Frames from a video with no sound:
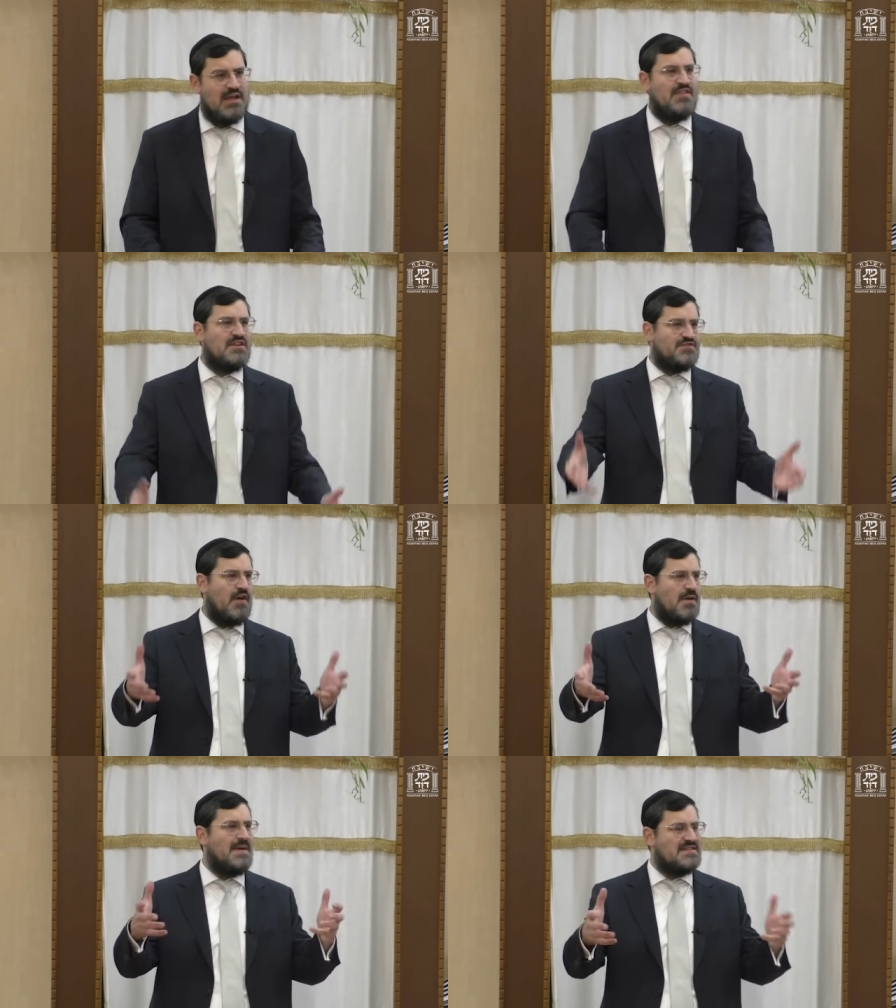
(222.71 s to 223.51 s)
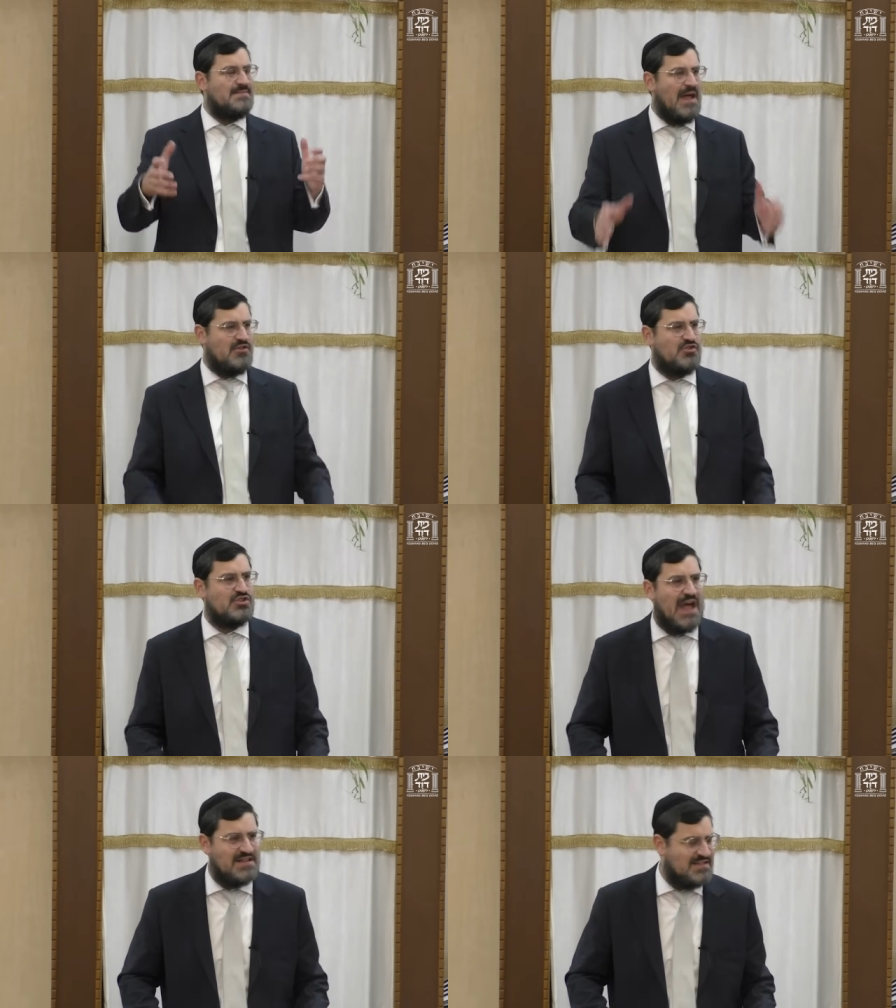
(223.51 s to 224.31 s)
in this very Beis
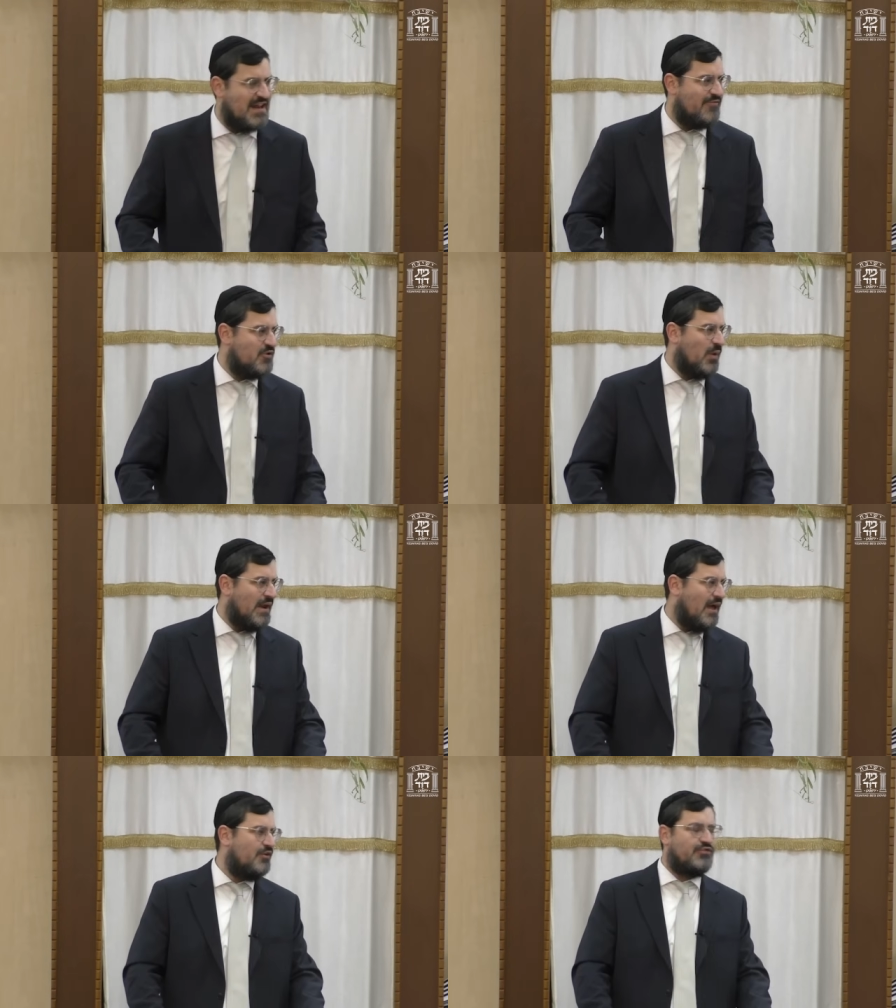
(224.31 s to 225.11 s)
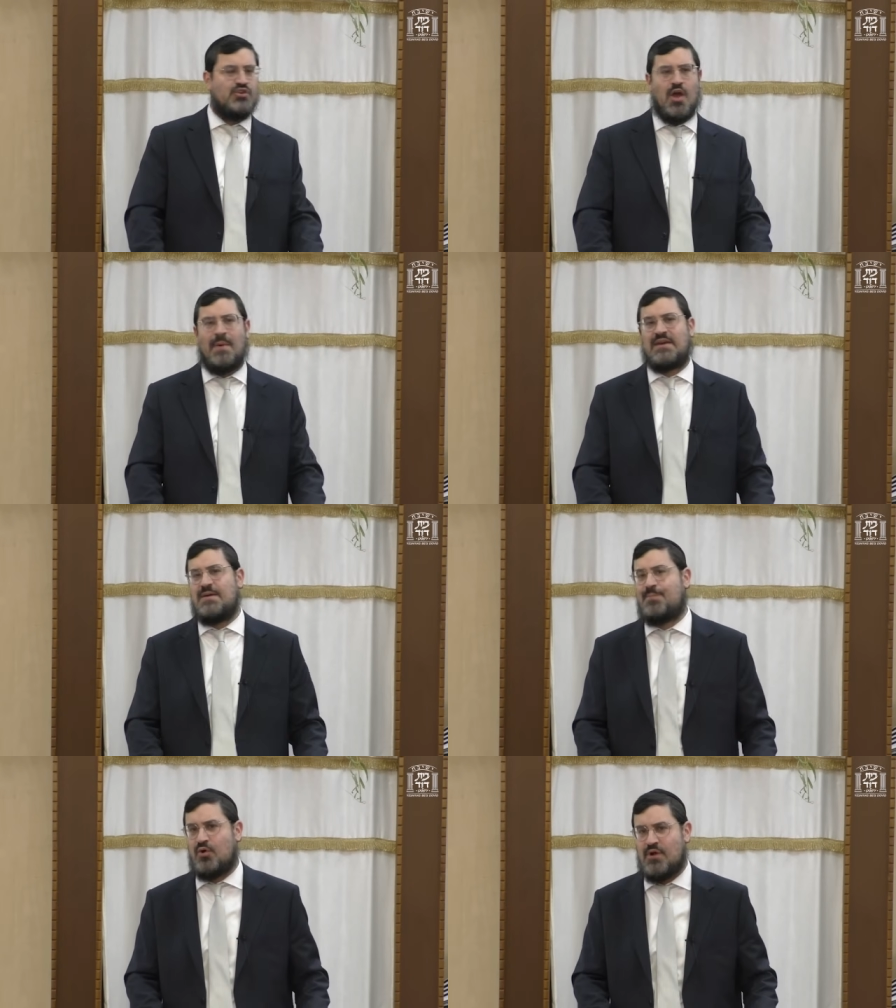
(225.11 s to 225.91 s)
Medrash, as did everyone else on Yom
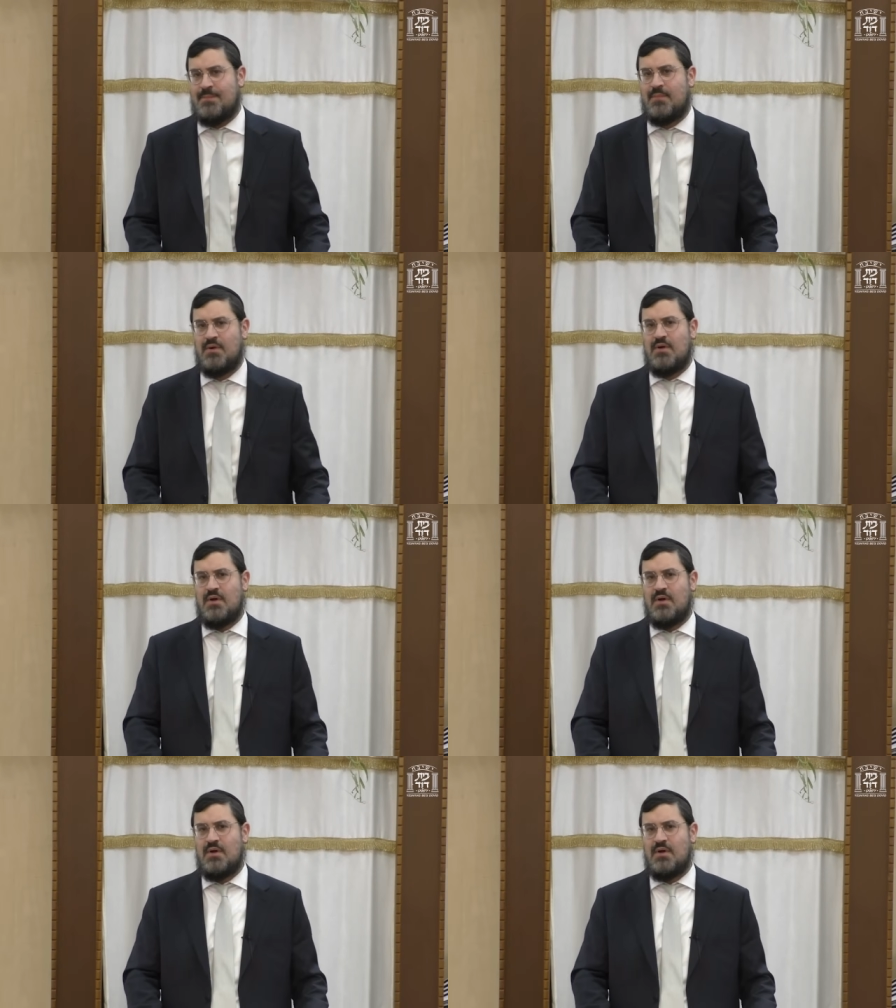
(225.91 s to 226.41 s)
Kippurim,